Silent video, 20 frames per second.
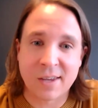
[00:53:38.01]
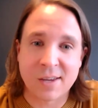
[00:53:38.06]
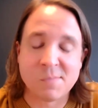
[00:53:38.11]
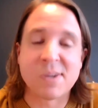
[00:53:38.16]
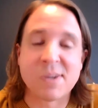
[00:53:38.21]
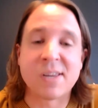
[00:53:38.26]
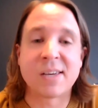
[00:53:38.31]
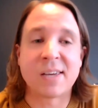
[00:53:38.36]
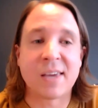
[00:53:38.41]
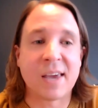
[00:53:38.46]

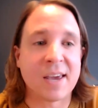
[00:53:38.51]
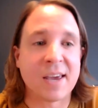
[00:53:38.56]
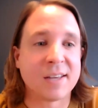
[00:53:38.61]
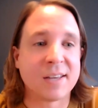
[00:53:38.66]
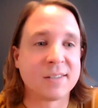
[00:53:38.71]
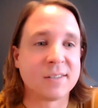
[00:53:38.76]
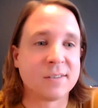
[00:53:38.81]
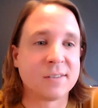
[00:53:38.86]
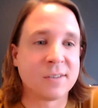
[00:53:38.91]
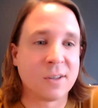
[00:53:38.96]
and
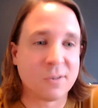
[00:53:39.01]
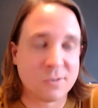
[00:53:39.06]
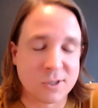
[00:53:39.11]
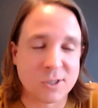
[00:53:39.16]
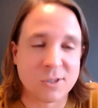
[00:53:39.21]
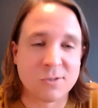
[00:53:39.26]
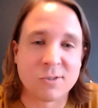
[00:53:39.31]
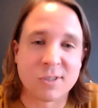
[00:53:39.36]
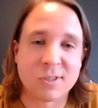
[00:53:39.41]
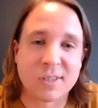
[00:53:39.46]
mitigate
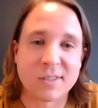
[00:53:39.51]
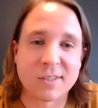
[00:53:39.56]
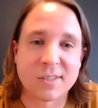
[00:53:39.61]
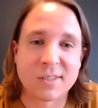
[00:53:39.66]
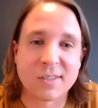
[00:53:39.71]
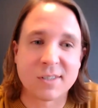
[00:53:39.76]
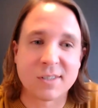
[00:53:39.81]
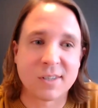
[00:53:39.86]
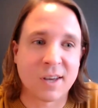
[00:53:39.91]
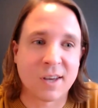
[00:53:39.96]
those
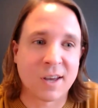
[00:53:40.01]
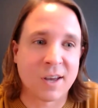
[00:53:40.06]
uses.